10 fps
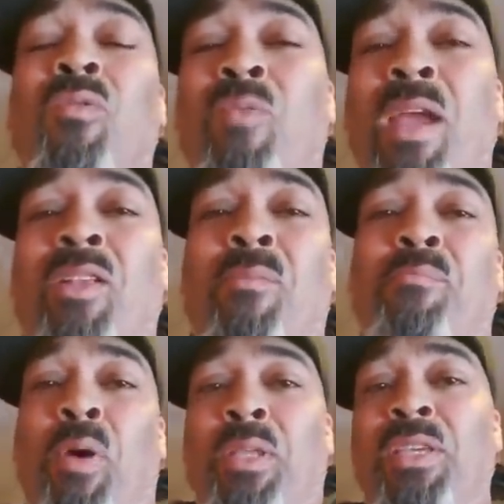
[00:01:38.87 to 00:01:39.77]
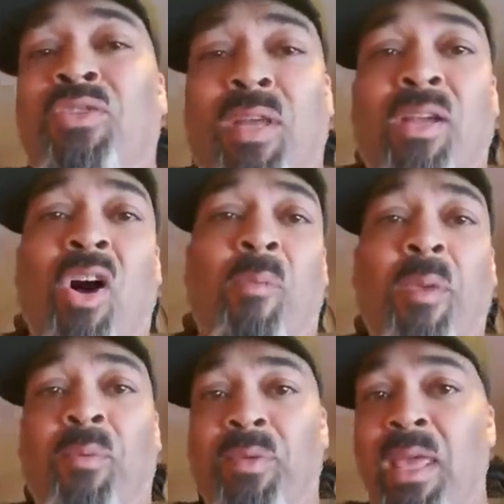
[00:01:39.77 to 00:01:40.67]
regular bullies try to call
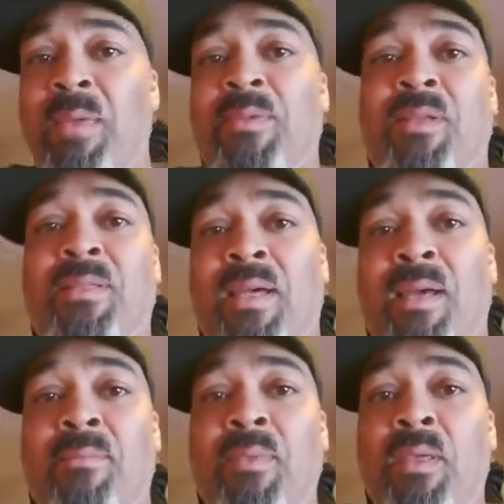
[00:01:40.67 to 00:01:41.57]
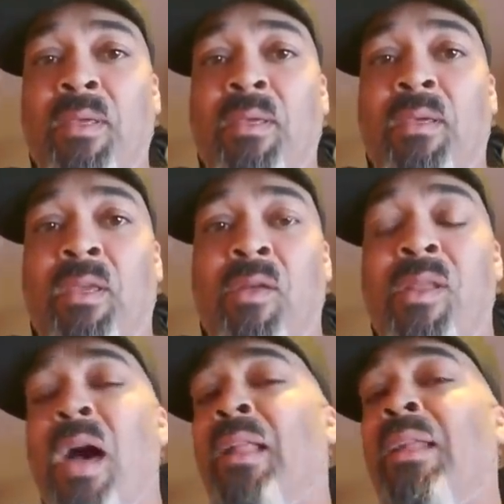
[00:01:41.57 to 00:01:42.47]
people names all the time. You know,
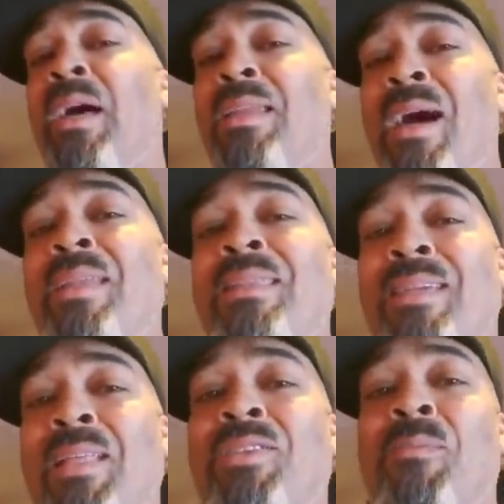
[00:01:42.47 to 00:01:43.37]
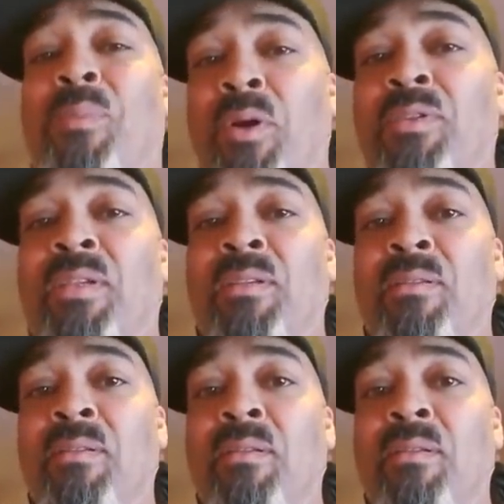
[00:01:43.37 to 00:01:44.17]
an, un, an unintelligent person